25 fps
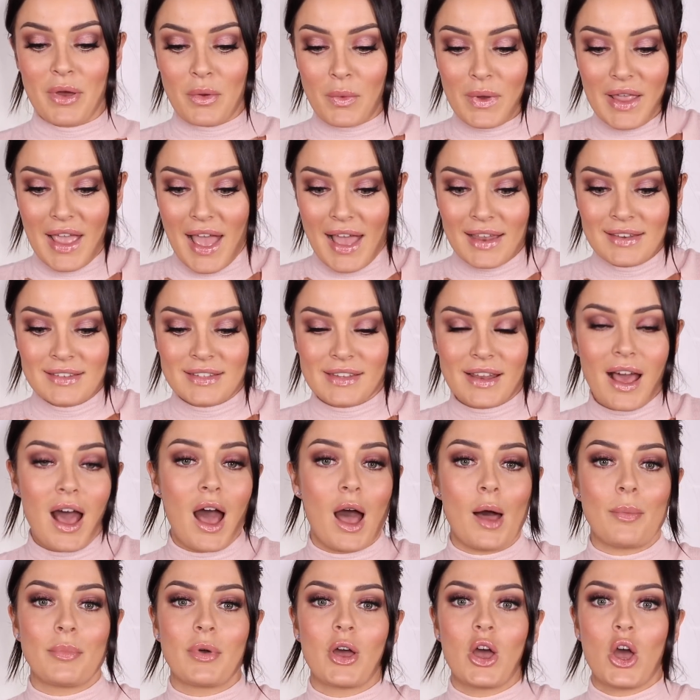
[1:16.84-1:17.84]
But we ended
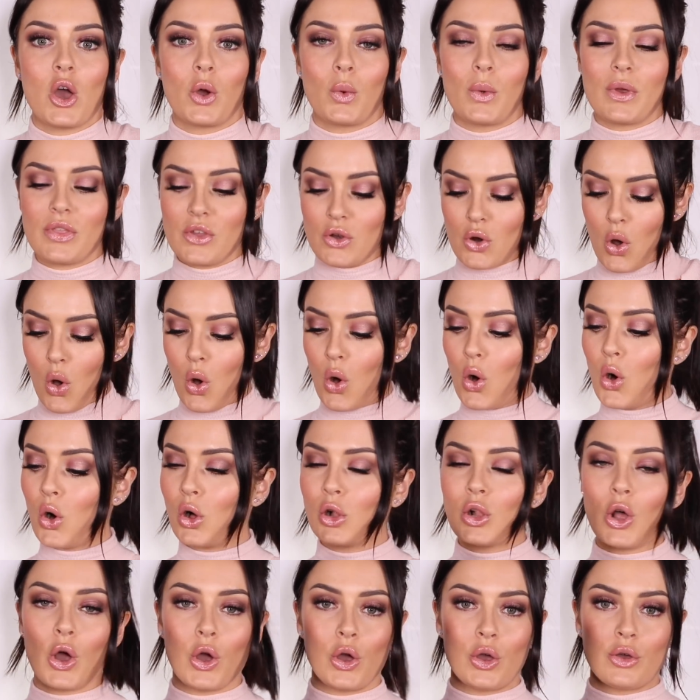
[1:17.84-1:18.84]
up with an
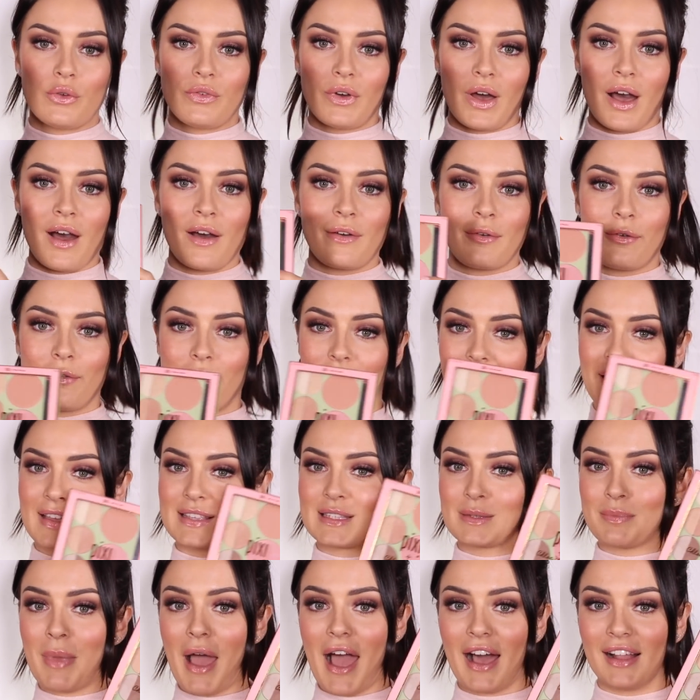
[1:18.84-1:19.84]
all over
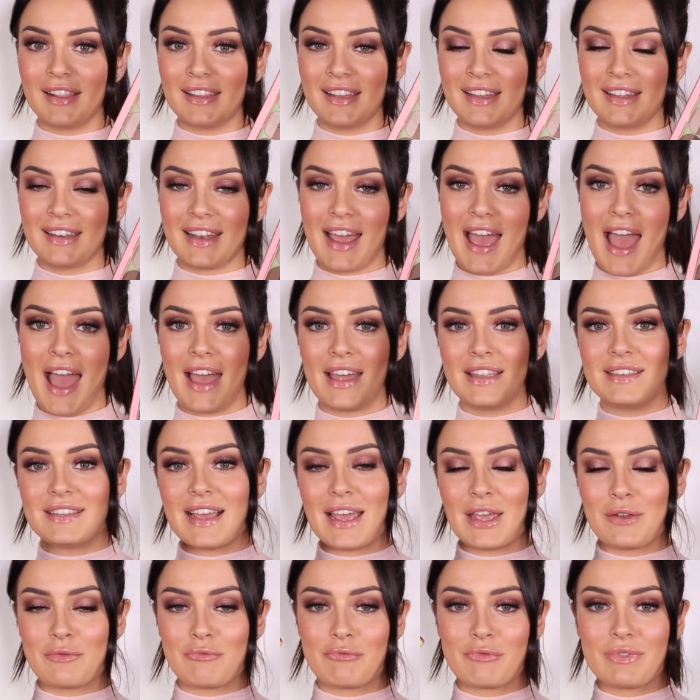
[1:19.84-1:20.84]
face palette and
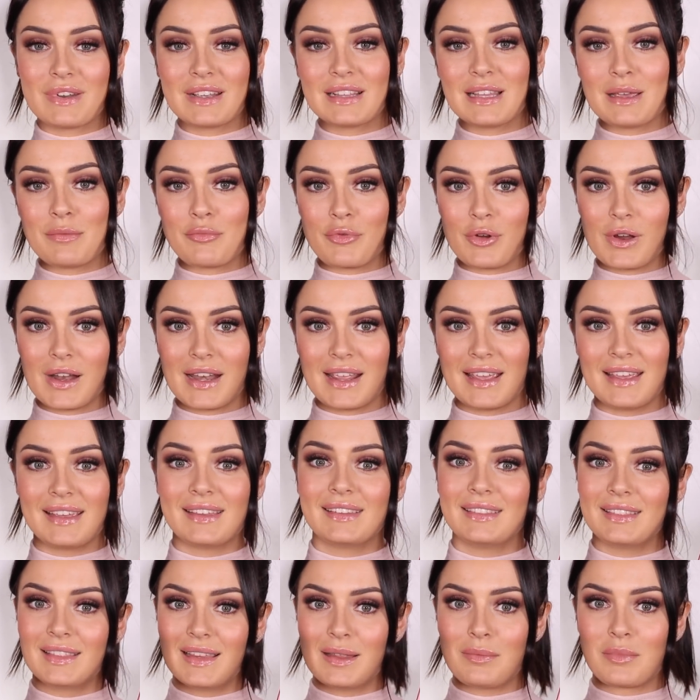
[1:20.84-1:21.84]
a really pretty
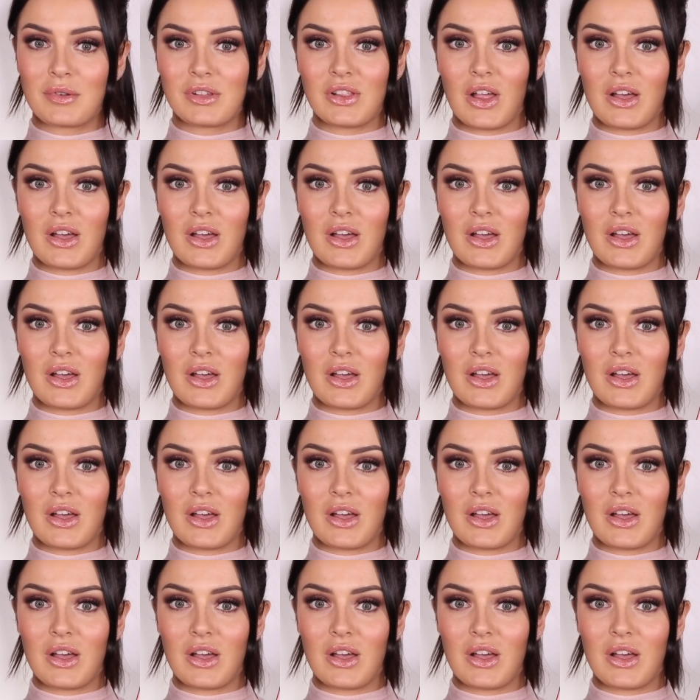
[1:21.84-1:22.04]
lip